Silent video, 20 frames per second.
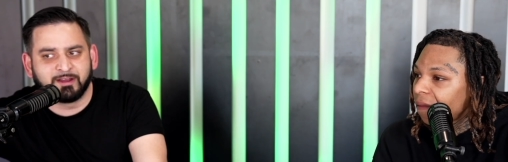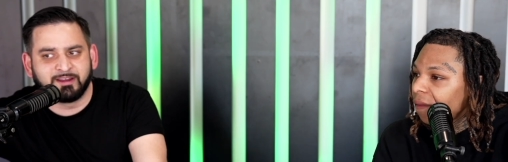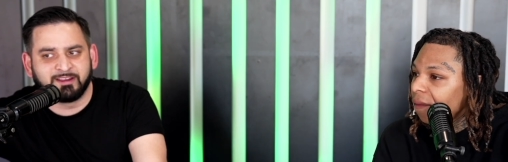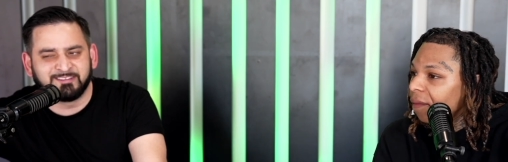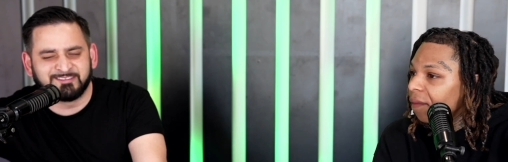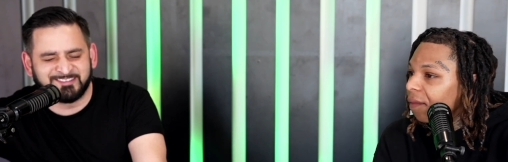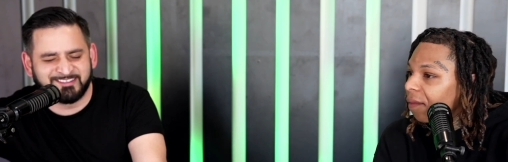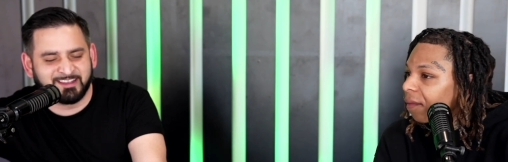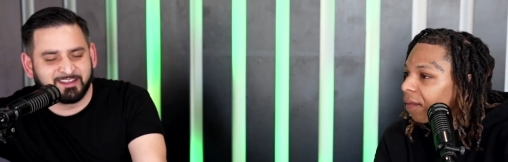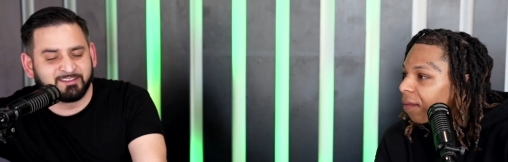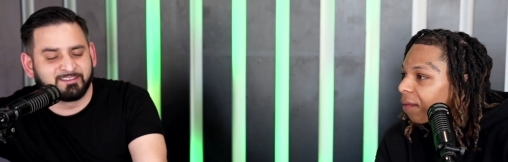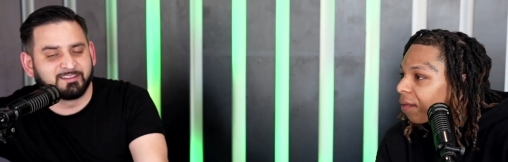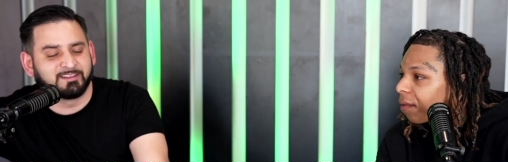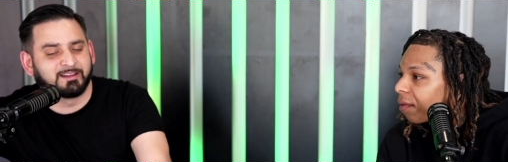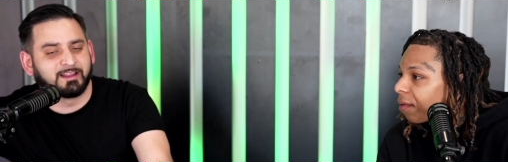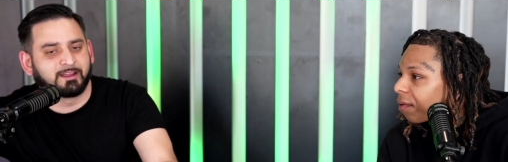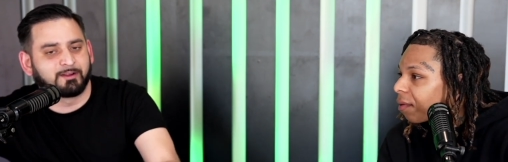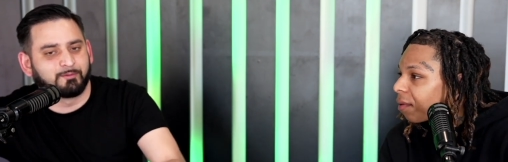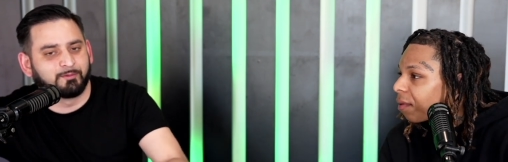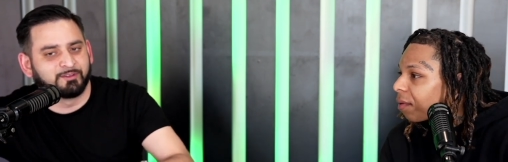Speaker 1: any sense of
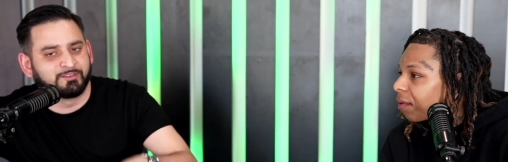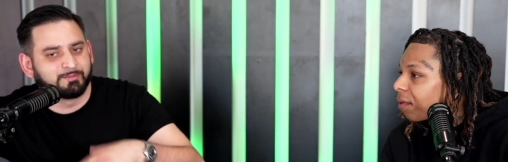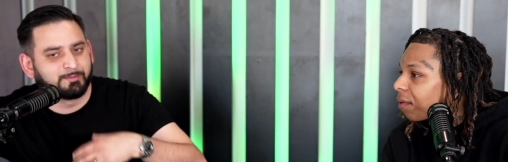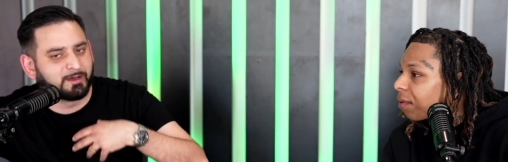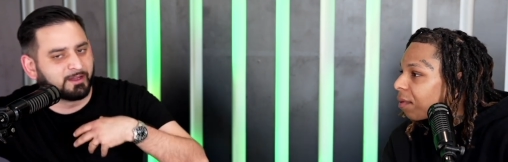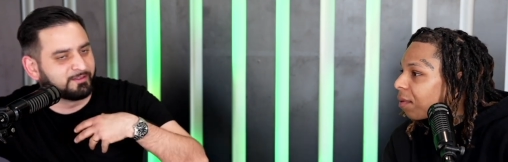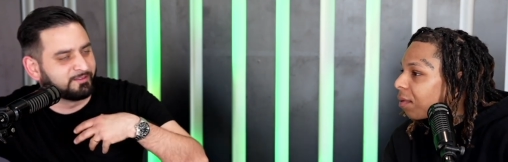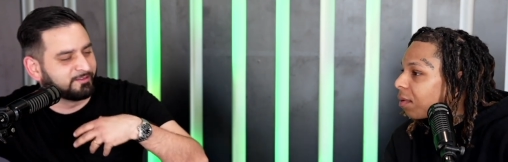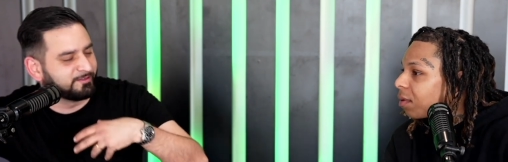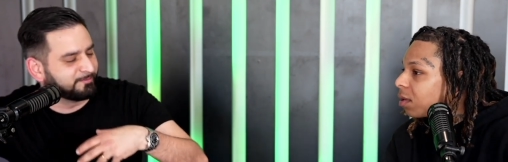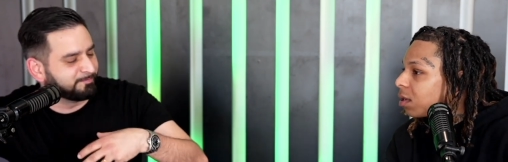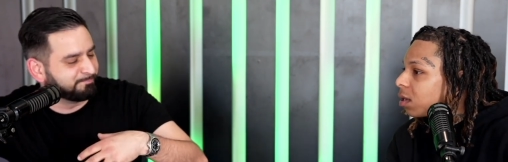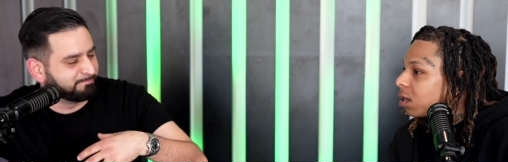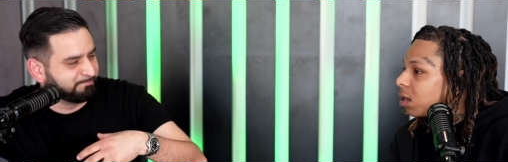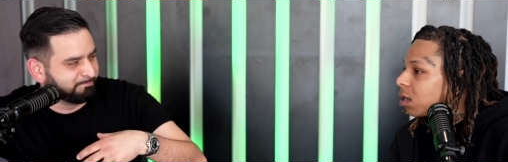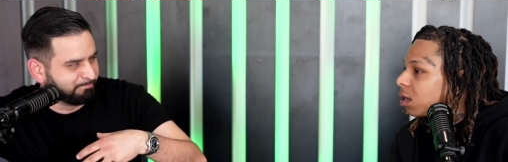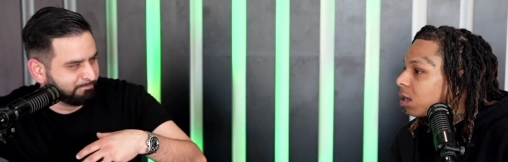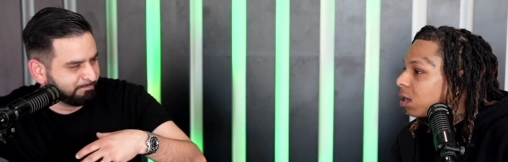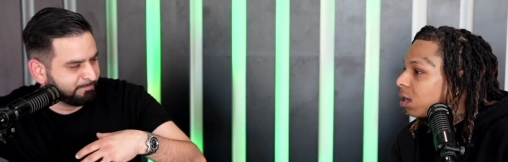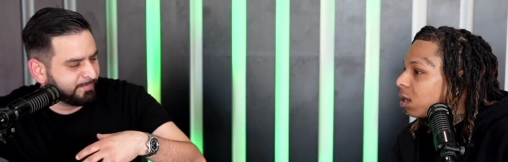like
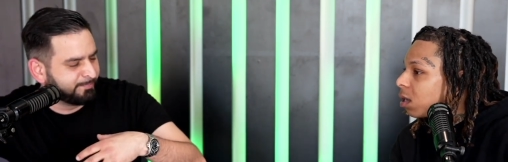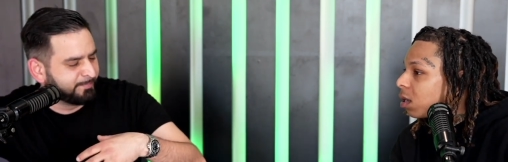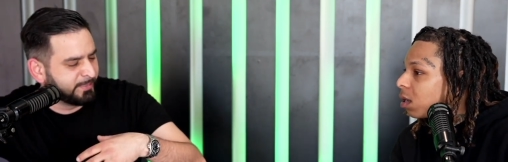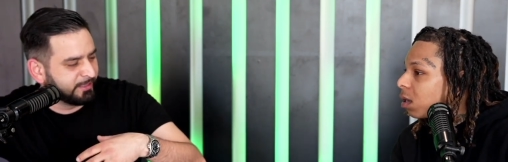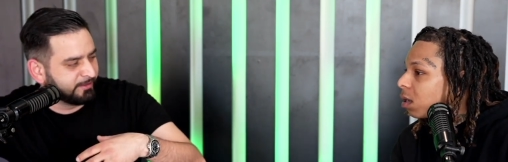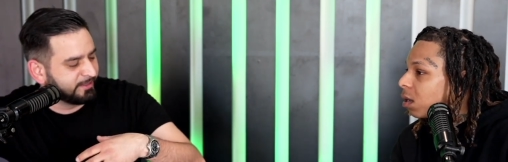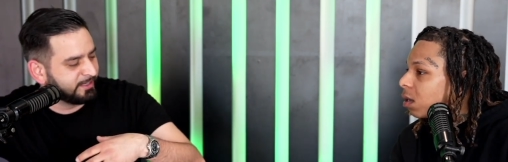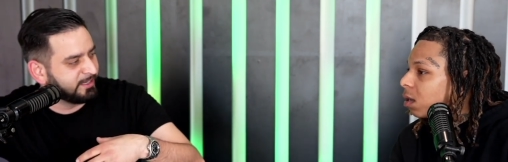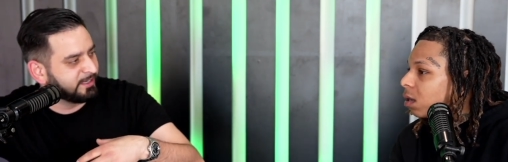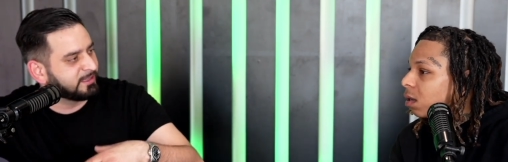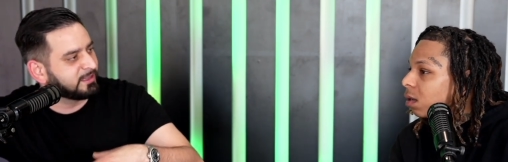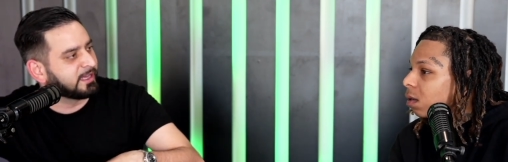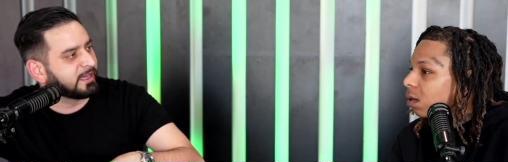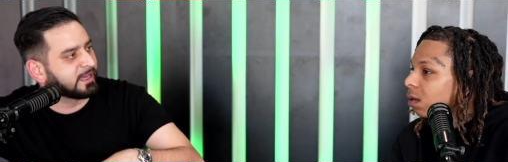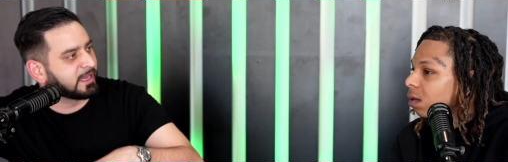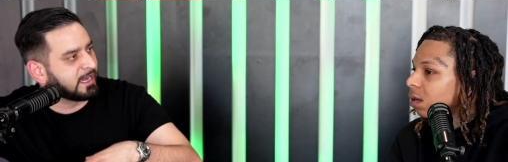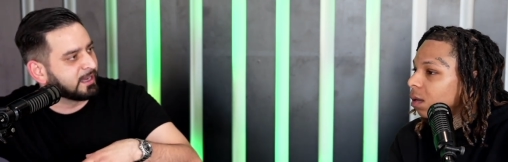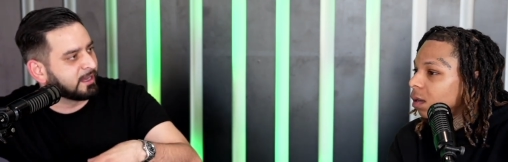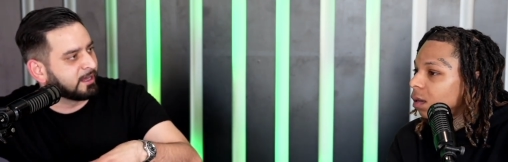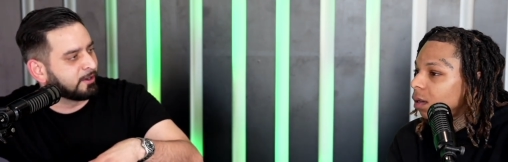responsibility?
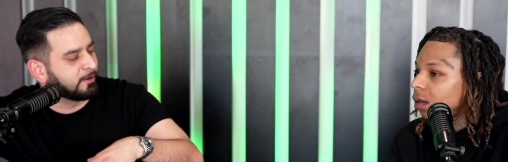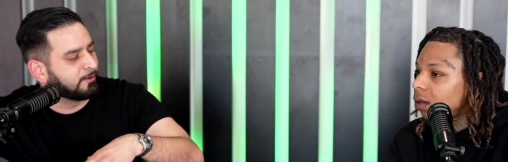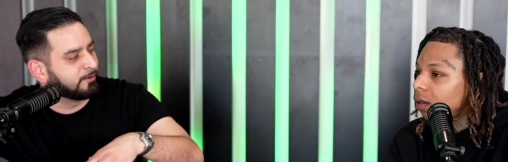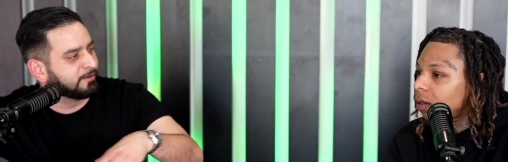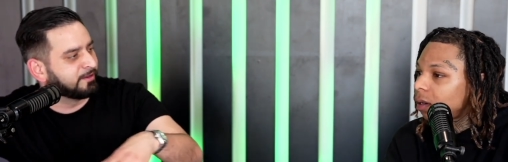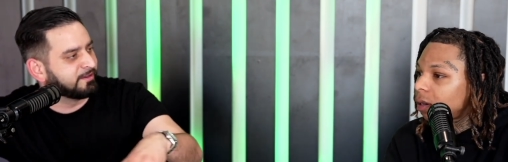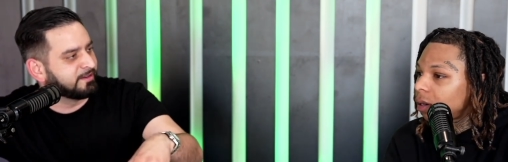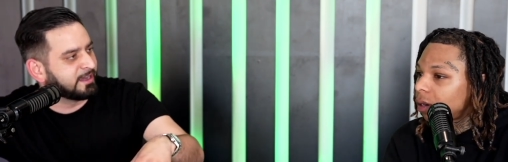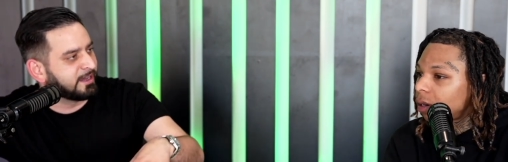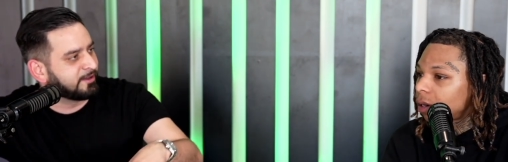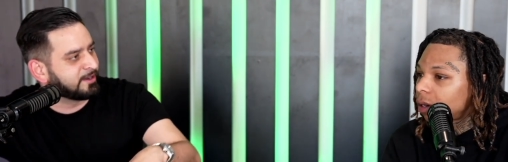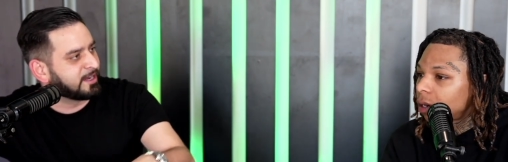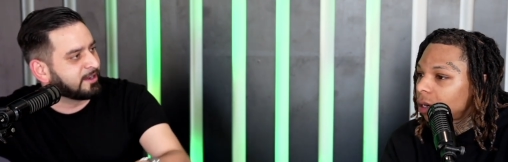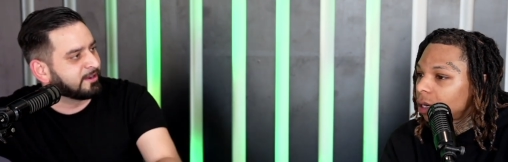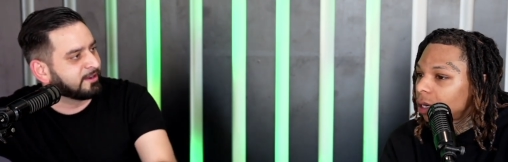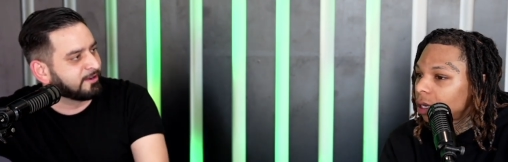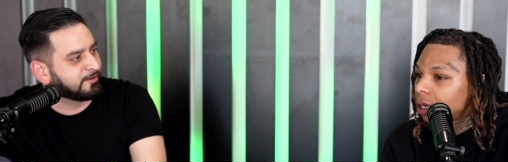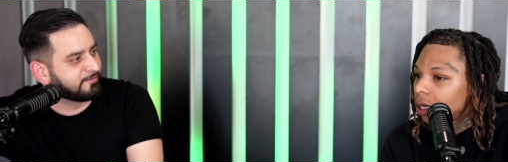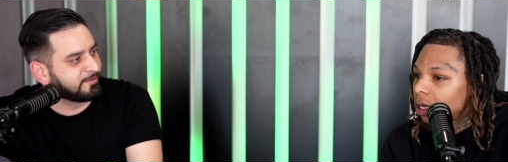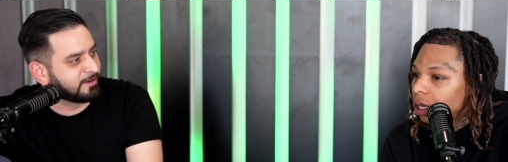Like I gotta hold it down
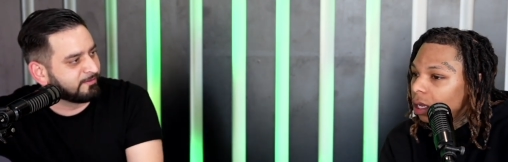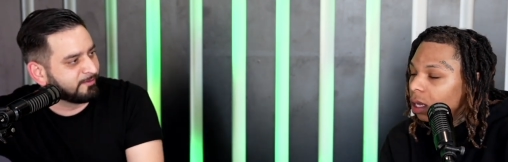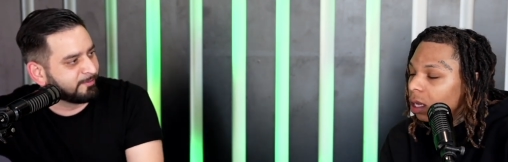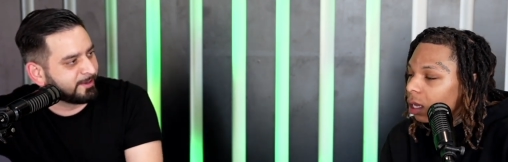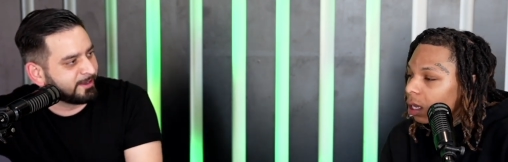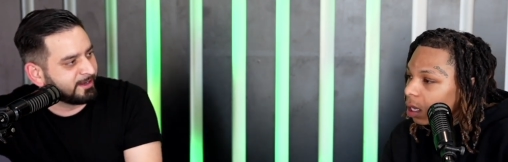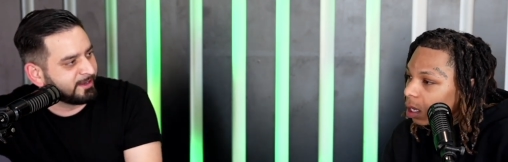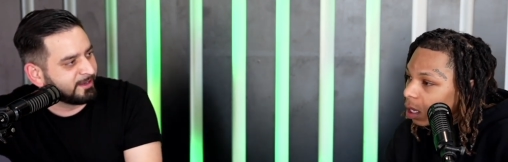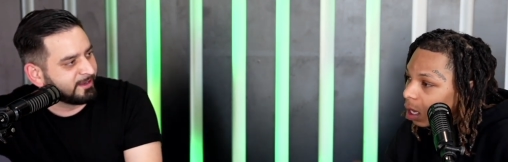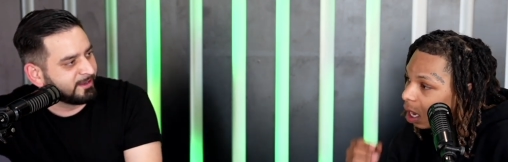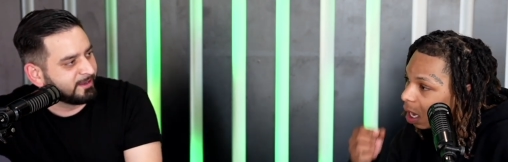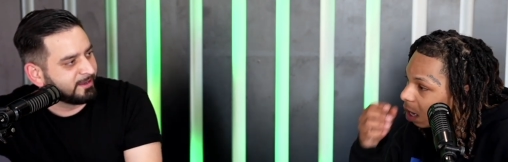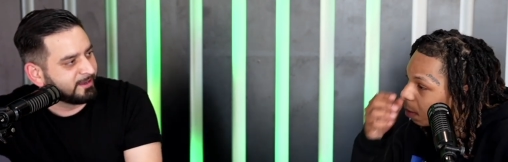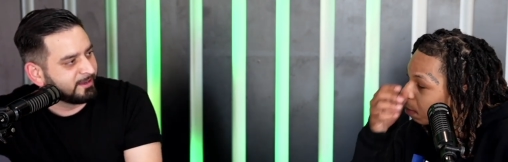out here for everybody. Uh,